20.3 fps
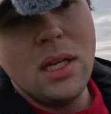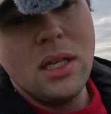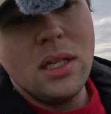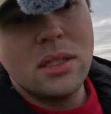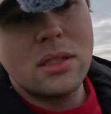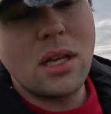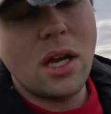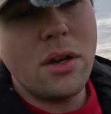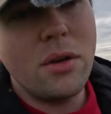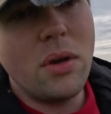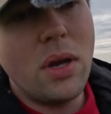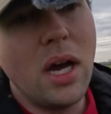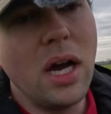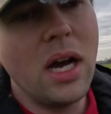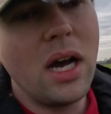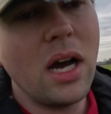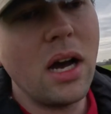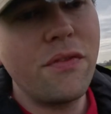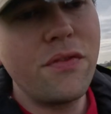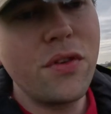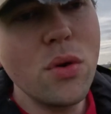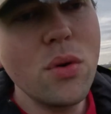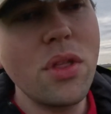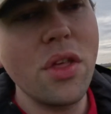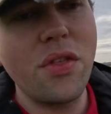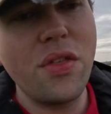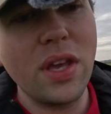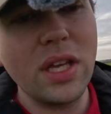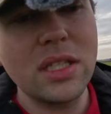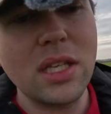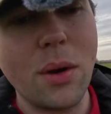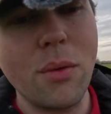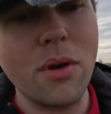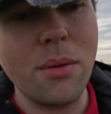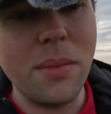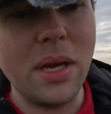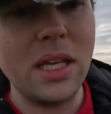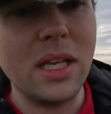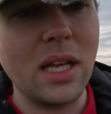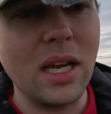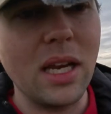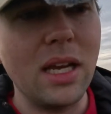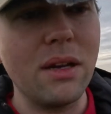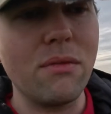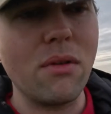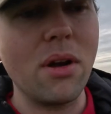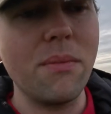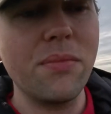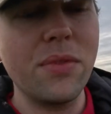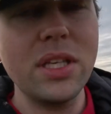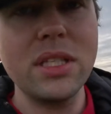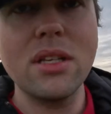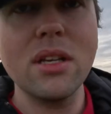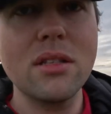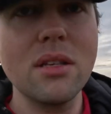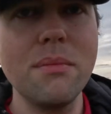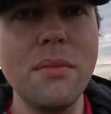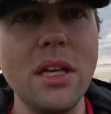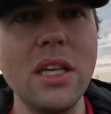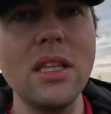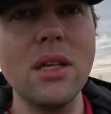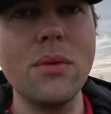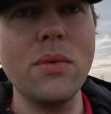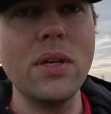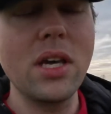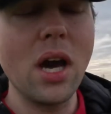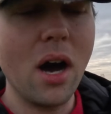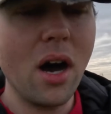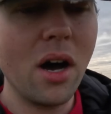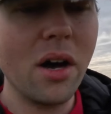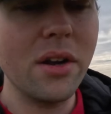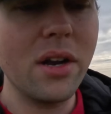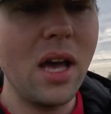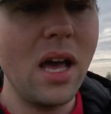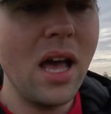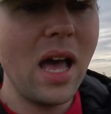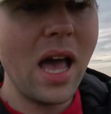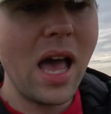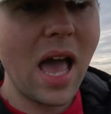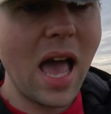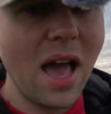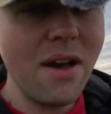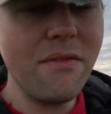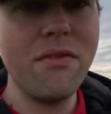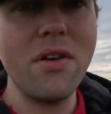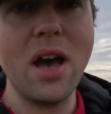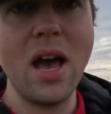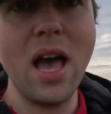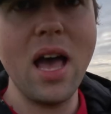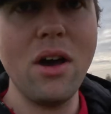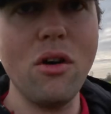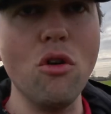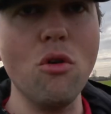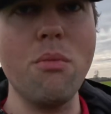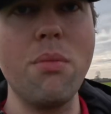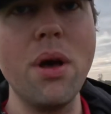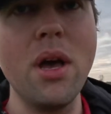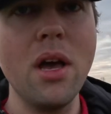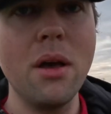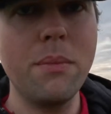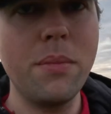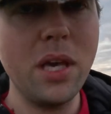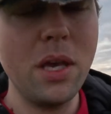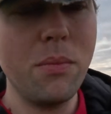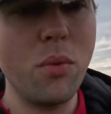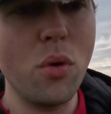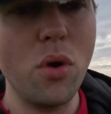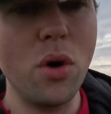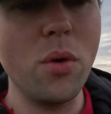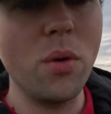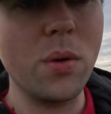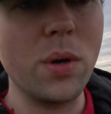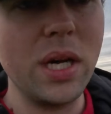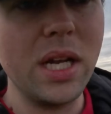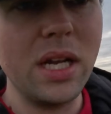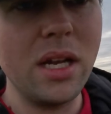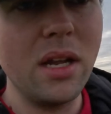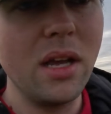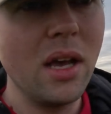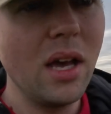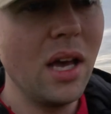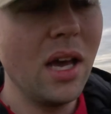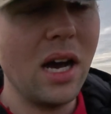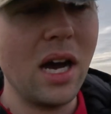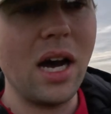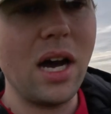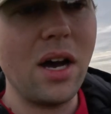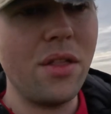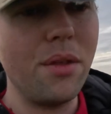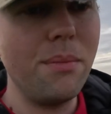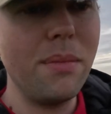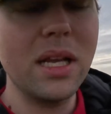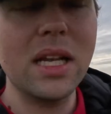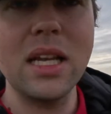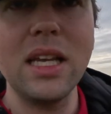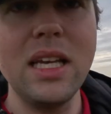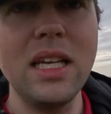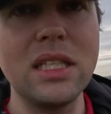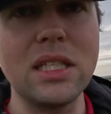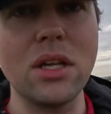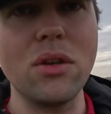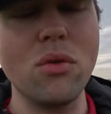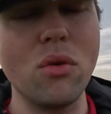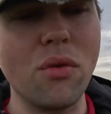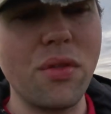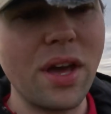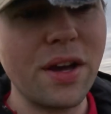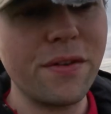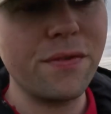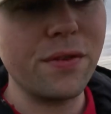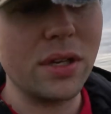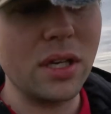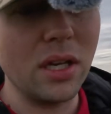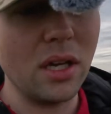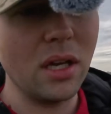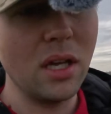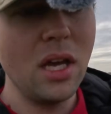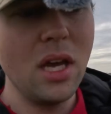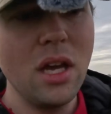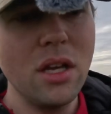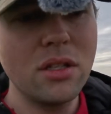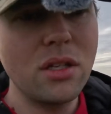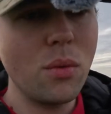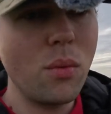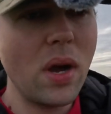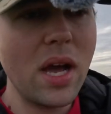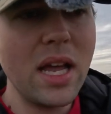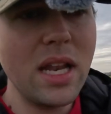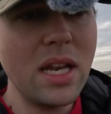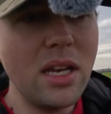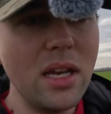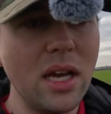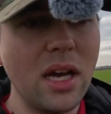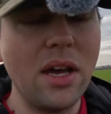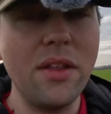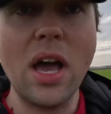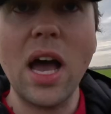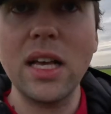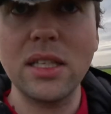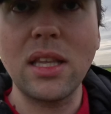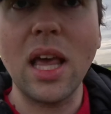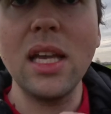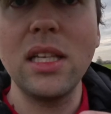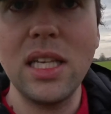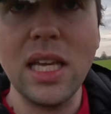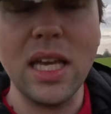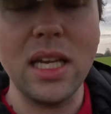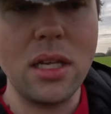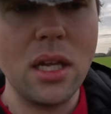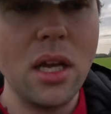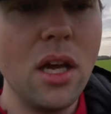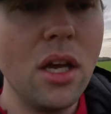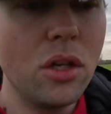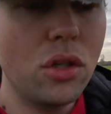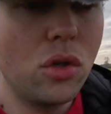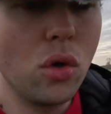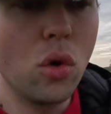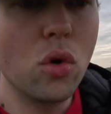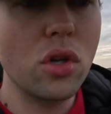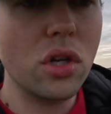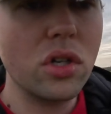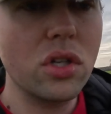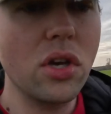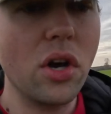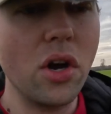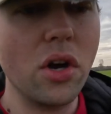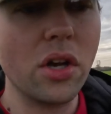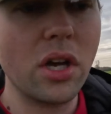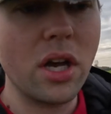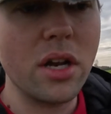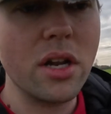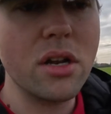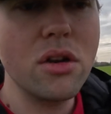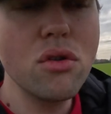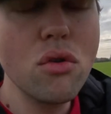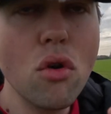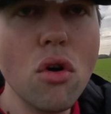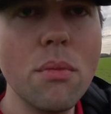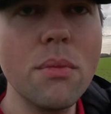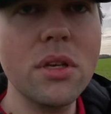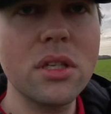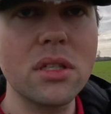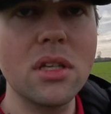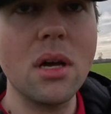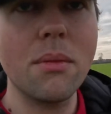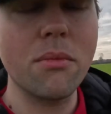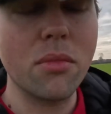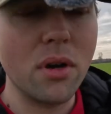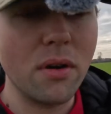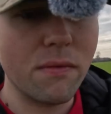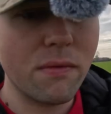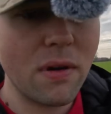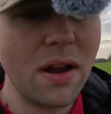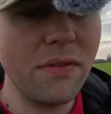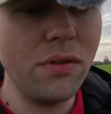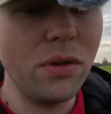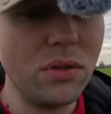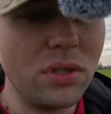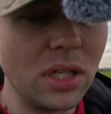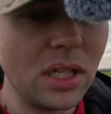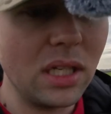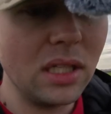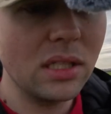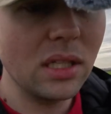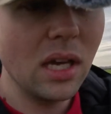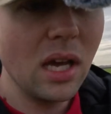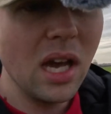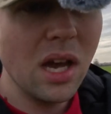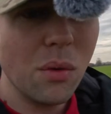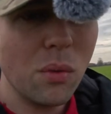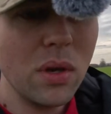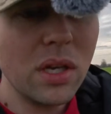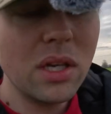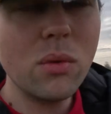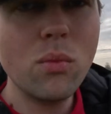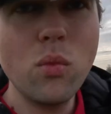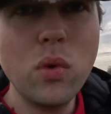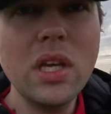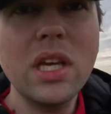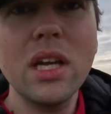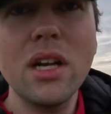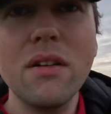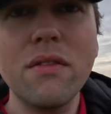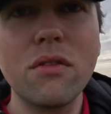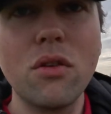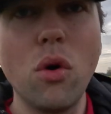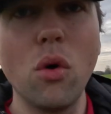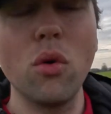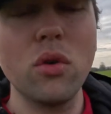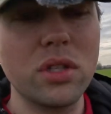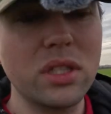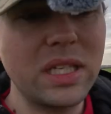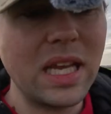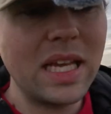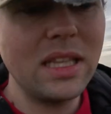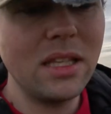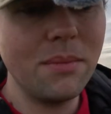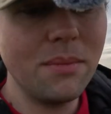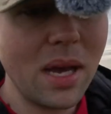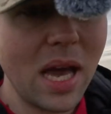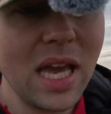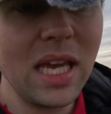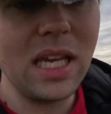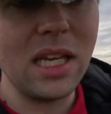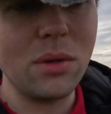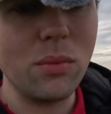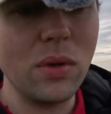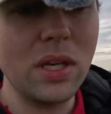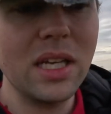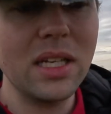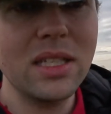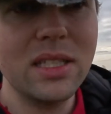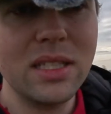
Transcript: So a few of the things I want to make clear, right? This doesn't mean that we can't ever help people who are in the Middle East and North Africa. So when, as they did, Jordan took an enormous number of refugees, we can of course send them aid, we can